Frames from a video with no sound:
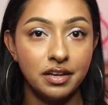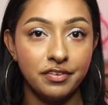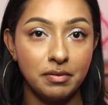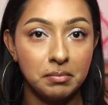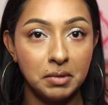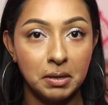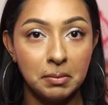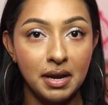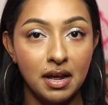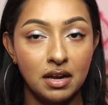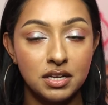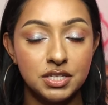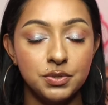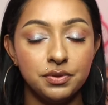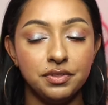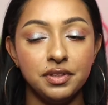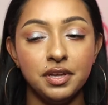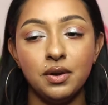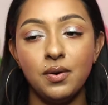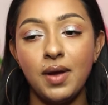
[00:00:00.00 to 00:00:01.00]
if I'm gonna be honest
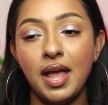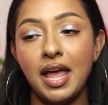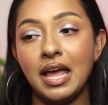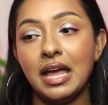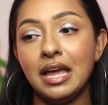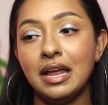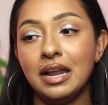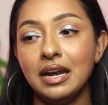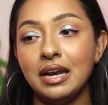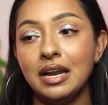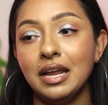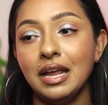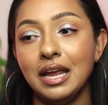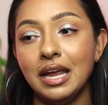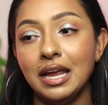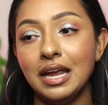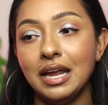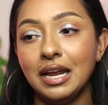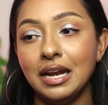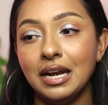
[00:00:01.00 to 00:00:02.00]
with you. And
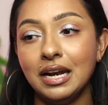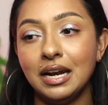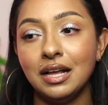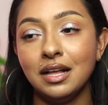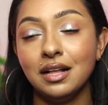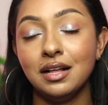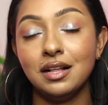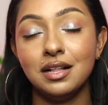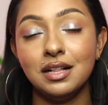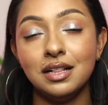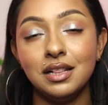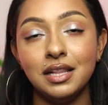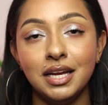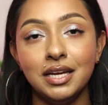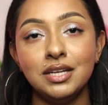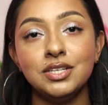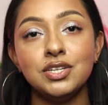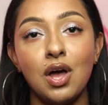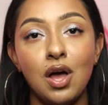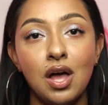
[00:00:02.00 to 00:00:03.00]
it
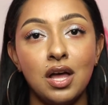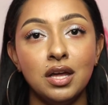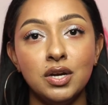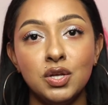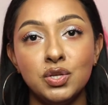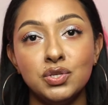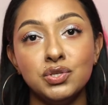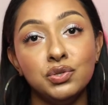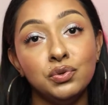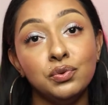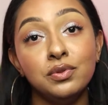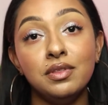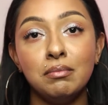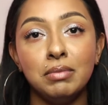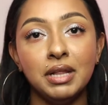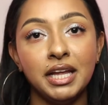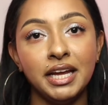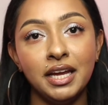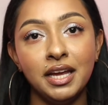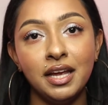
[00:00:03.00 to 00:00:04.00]
clinged on to the
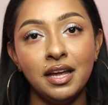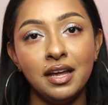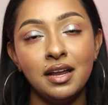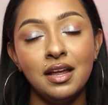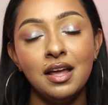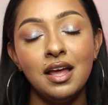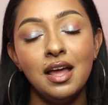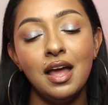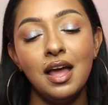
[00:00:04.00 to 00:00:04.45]
blanket